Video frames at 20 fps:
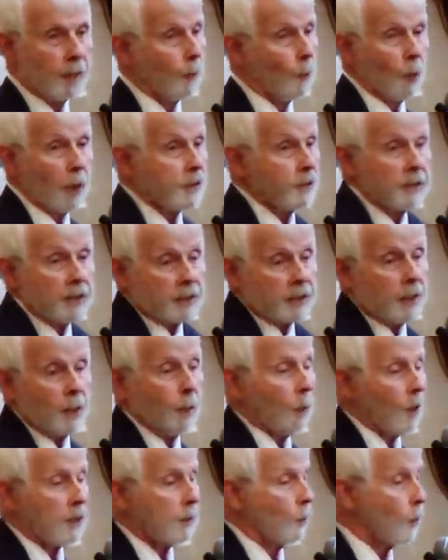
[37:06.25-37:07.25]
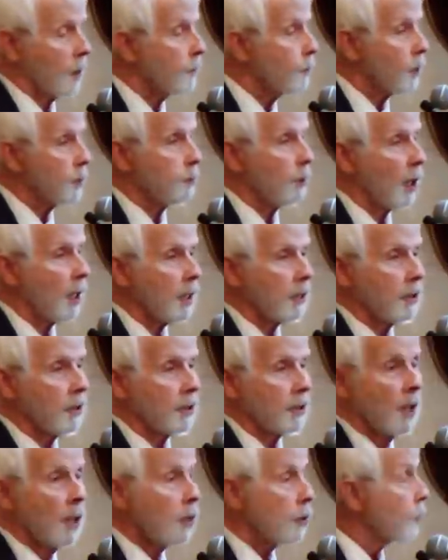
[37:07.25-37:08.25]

It wasn't, it wasn't what was practiced.